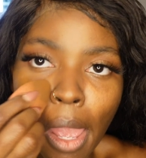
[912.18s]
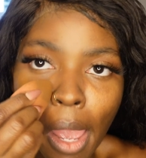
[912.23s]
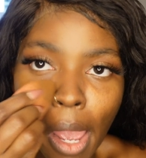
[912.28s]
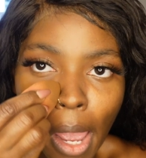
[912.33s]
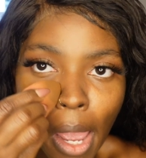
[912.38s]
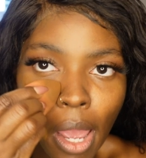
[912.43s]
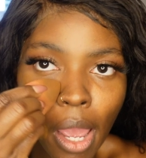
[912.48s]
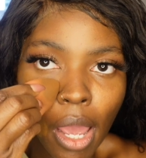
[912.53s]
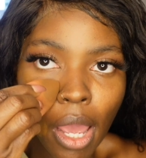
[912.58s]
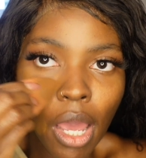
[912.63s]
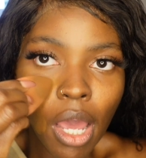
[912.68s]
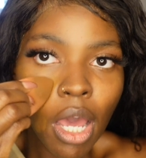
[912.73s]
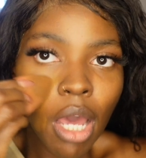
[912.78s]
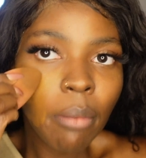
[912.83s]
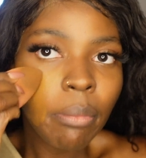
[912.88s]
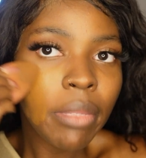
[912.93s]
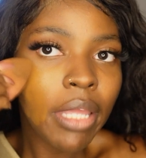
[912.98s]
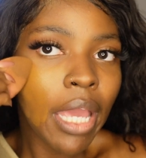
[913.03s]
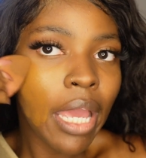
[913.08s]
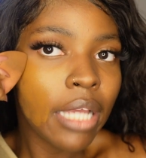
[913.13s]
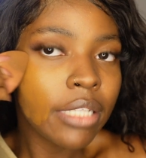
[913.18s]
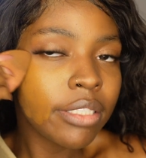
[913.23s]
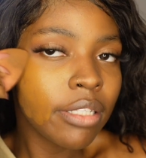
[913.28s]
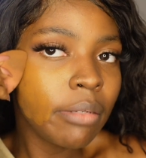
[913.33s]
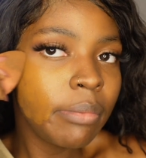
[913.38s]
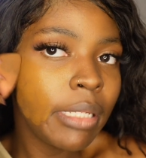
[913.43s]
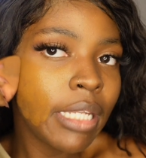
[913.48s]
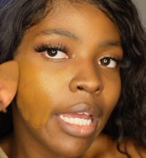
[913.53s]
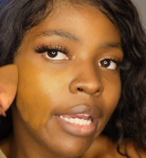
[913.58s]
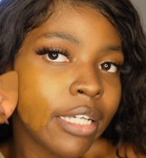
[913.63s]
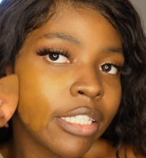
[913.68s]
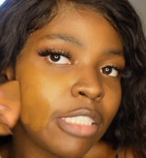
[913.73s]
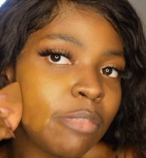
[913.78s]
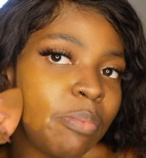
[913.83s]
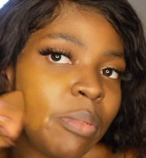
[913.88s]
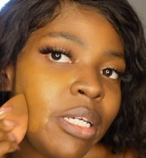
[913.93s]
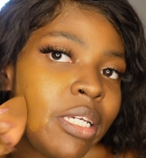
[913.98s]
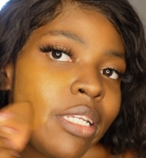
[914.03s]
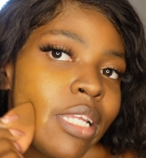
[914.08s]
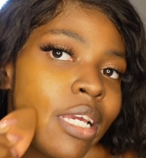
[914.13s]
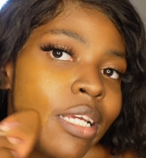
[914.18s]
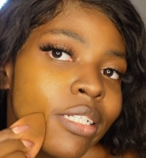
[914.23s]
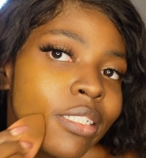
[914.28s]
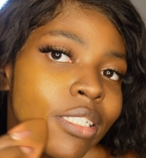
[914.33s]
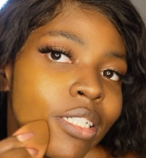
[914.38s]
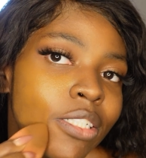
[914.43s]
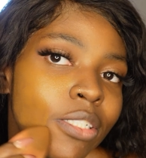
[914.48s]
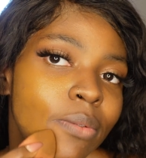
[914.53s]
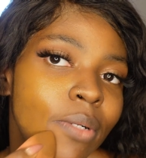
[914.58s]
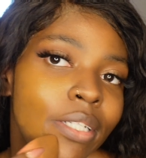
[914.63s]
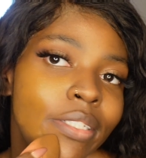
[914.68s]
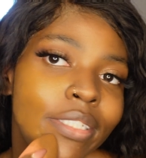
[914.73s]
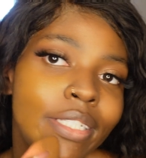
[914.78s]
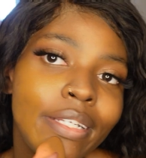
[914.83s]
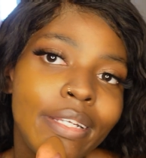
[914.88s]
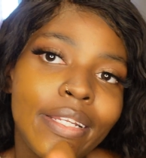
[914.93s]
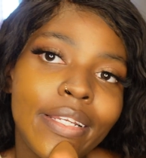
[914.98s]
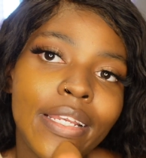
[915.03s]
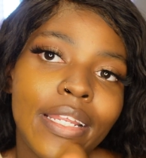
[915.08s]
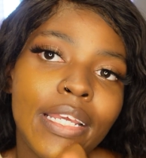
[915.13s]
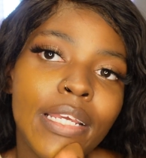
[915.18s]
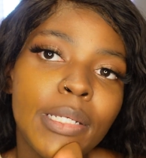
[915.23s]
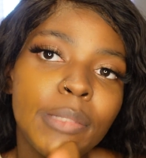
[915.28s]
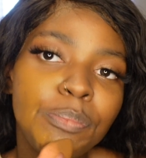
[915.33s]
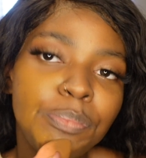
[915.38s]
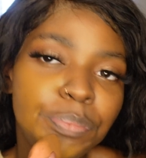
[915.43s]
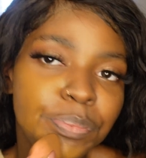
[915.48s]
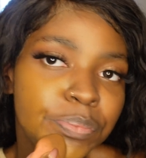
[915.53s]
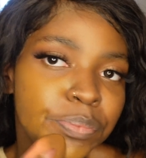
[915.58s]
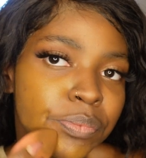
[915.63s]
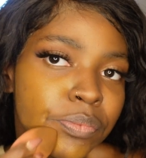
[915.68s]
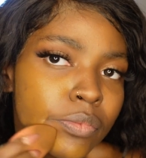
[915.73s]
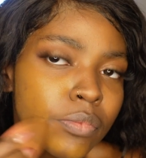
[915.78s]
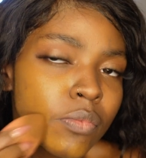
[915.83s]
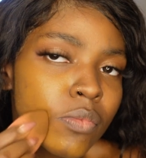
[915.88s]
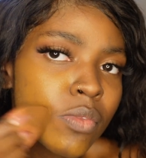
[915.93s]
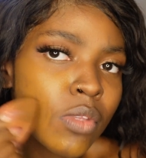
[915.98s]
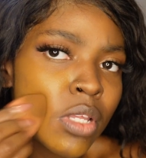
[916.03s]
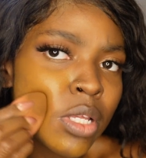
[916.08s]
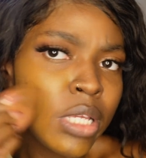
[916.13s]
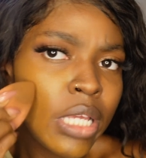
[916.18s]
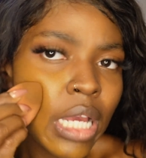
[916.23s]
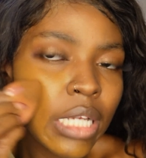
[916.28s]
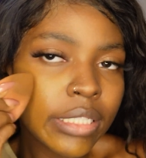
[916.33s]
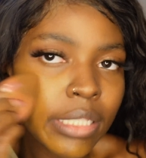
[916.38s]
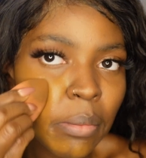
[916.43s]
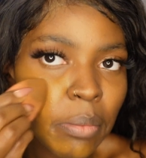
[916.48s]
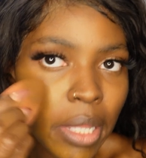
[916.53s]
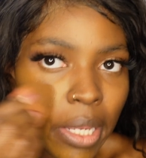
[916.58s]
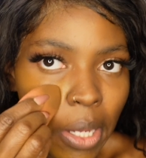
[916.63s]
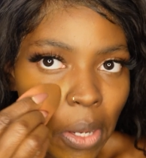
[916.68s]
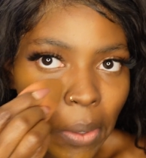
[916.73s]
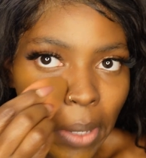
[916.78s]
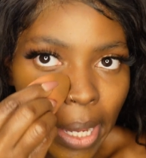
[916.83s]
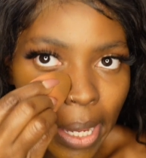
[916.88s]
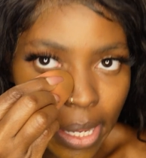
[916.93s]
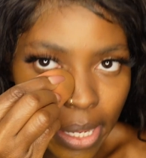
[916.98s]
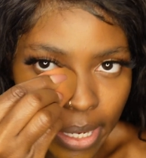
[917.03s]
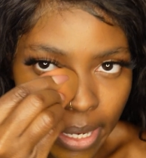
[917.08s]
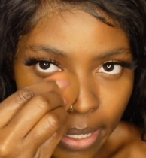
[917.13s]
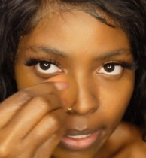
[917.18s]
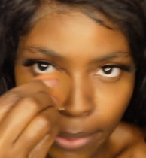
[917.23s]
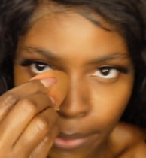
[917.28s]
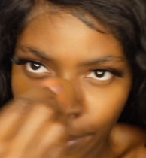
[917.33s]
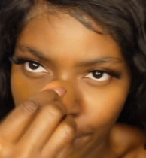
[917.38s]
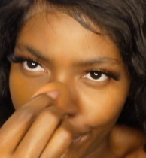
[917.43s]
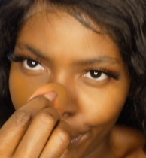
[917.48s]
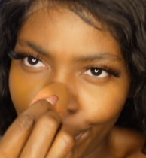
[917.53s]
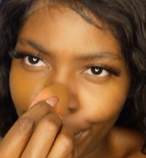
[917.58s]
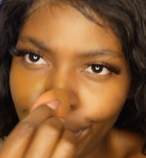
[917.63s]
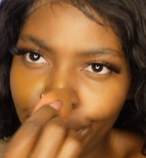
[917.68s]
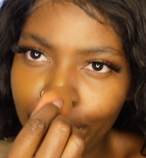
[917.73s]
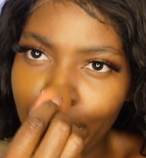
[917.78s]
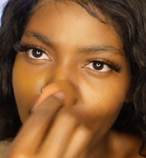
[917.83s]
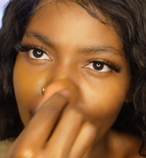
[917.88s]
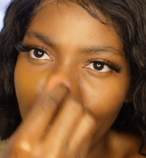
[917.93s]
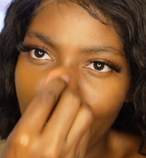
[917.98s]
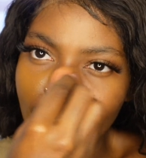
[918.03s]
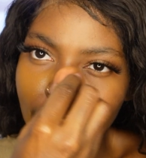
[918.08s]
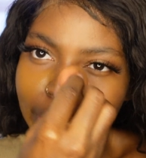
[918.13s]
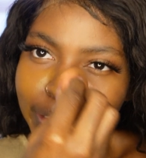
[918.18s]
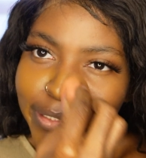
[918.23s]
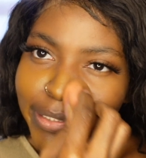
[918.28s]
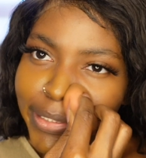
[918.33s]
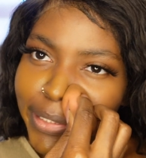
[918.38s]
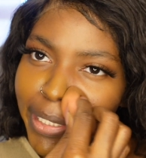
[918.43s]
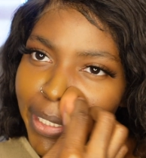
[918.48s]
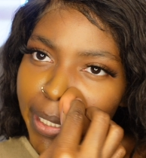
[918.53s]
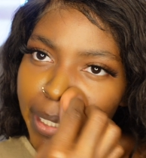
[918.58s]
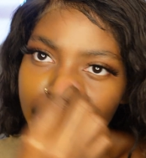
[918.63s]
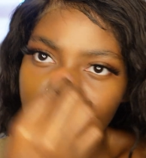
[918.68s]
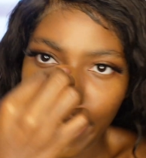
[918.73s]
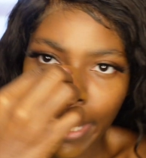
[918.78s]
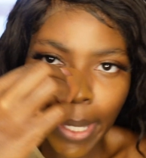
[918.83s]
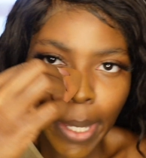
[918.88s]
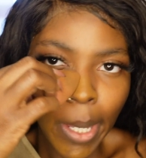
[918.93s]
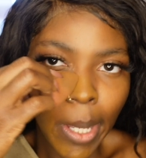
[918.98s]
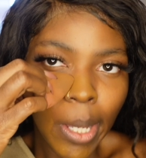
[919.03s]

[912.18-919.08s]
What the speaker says: Yeah, so it'd be like a speed date situation, and then yeah, so I'm thinking, okay, he kind of cool, like let's see.